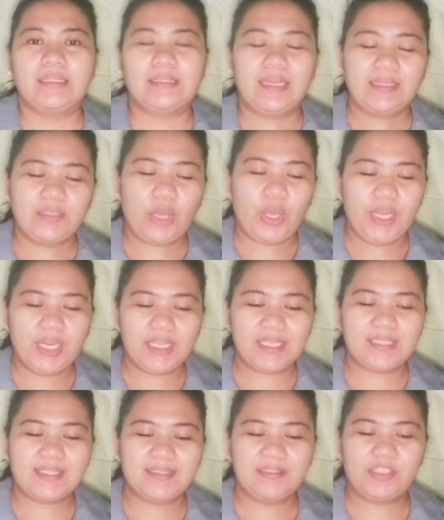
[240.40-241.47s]
Tectonic
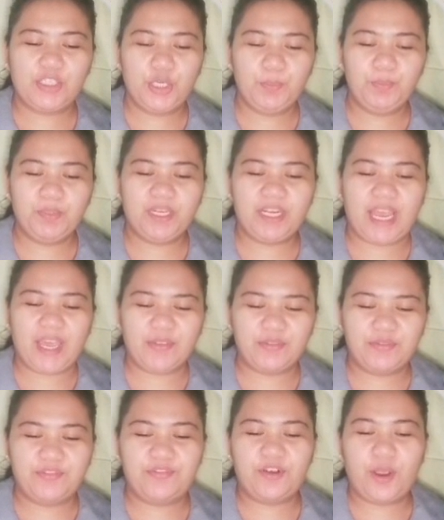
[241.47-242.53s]
is a term derived
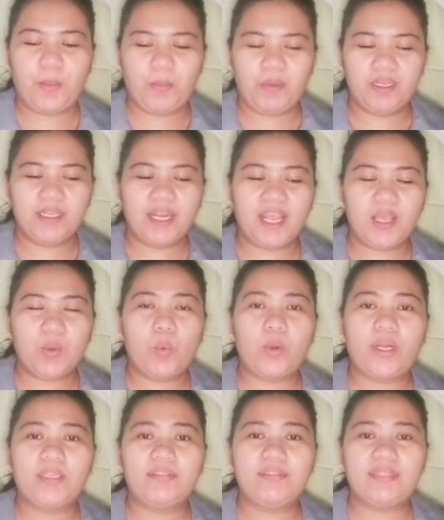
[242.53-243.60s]
from a Greek
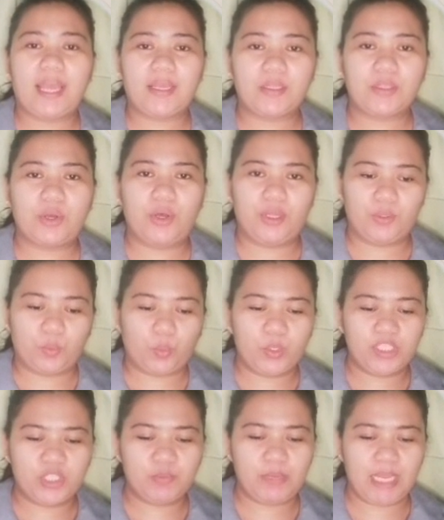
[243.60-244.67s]
word tecton,
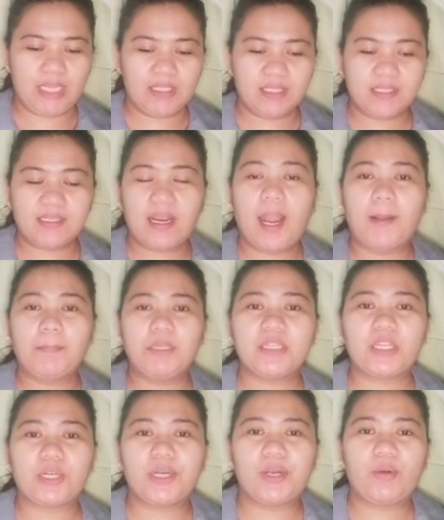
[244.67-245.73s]
which means
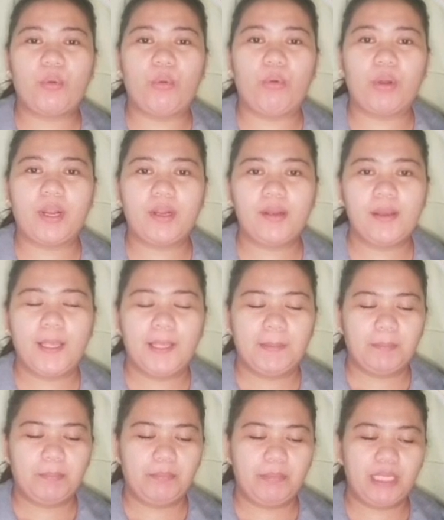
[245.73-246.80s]
carpenter or
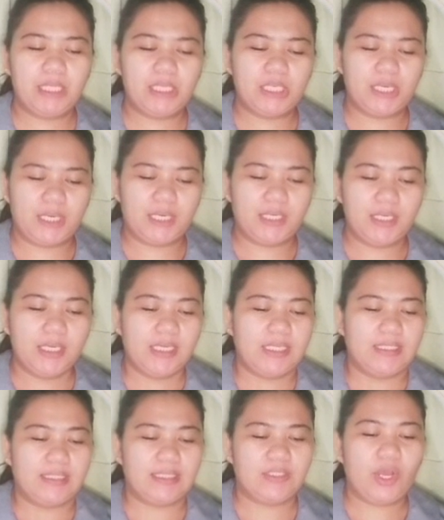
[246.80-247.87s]
builder.
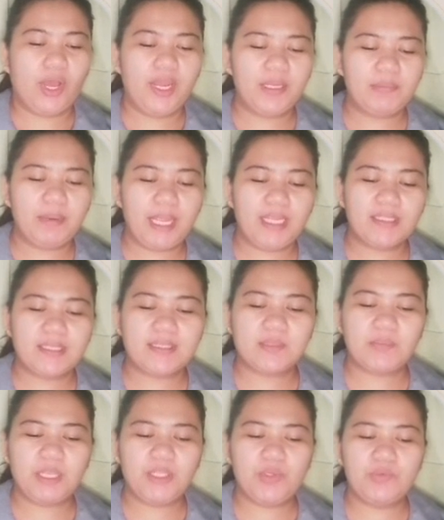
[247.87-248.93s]
Tectonic plates has
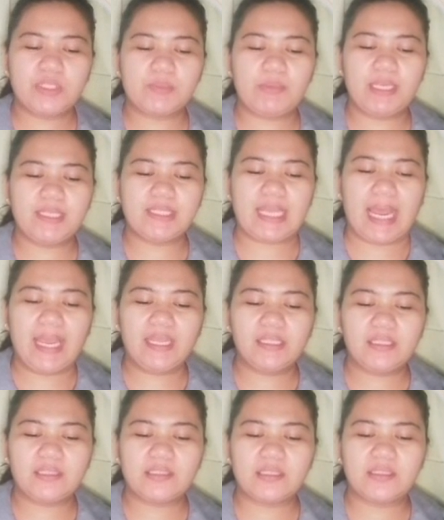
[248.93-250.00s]
been used by
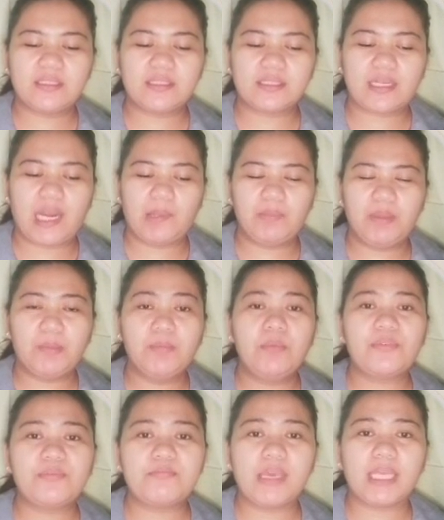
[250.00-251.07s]
scientists to describe the
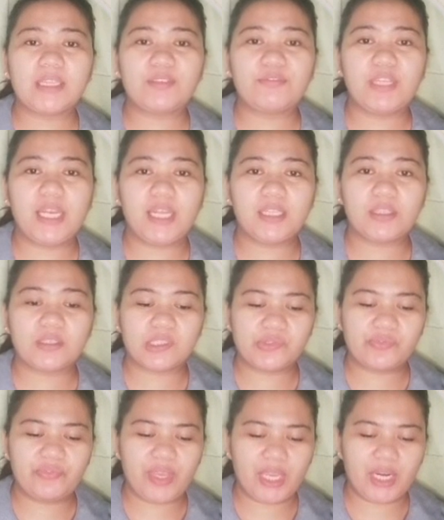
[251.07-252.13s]
movement of the
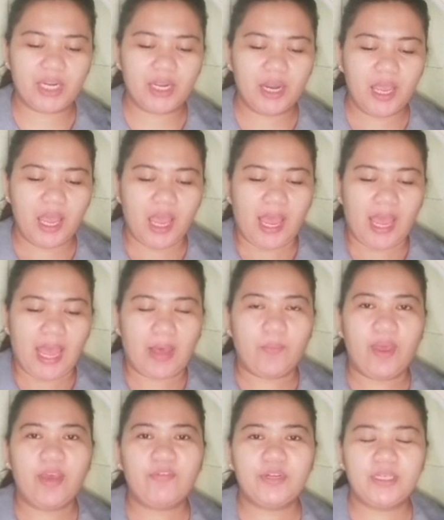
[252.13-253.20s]
lithosphere.
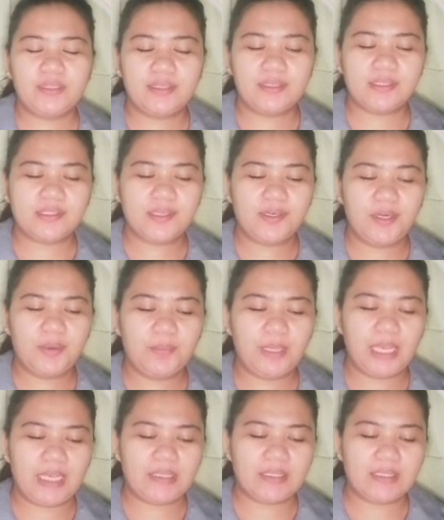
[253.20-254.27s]
However, this term
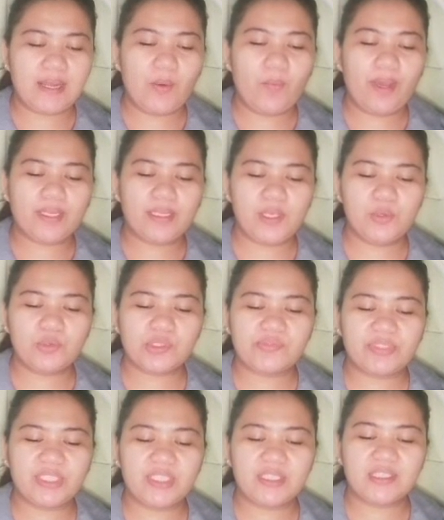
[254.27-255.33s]
is now widely used
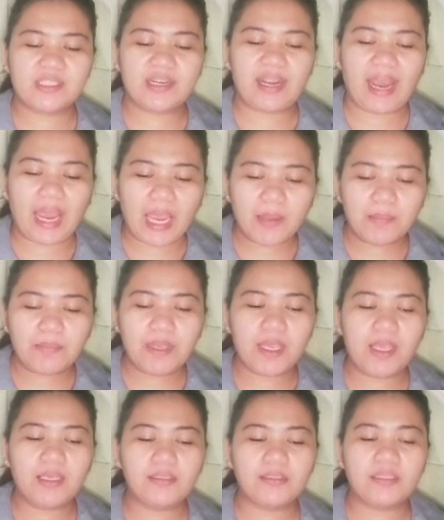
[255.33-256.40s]
for
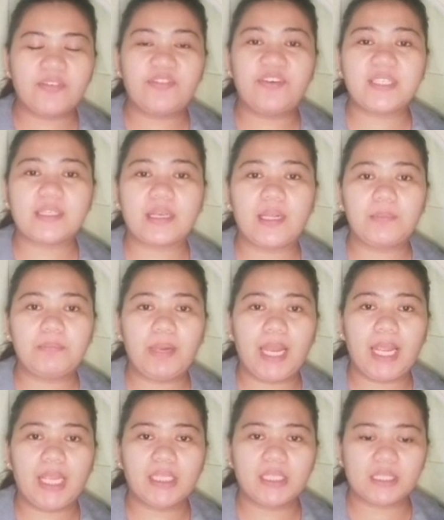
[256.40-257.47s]
describing the physical
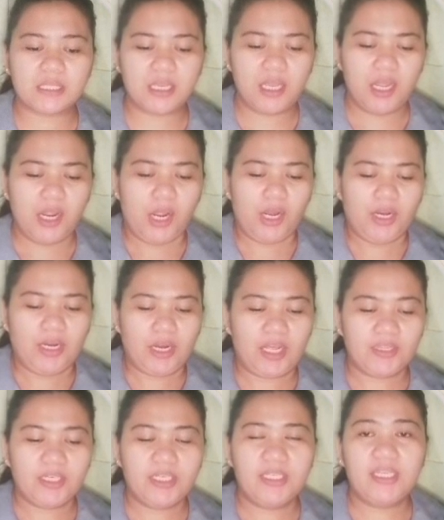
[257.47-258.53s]
plates
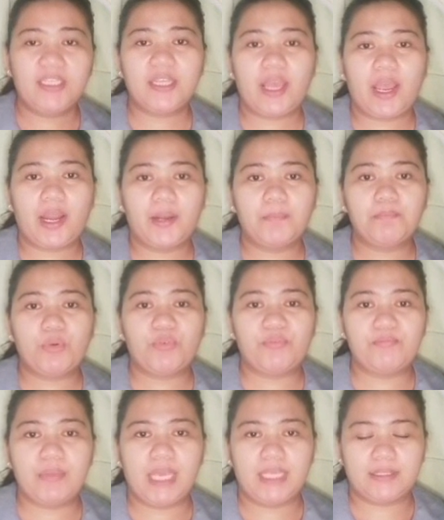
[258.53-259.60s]
rather than their
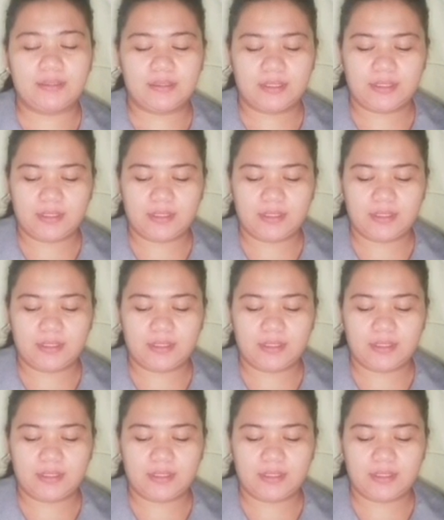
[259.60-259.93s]
movement.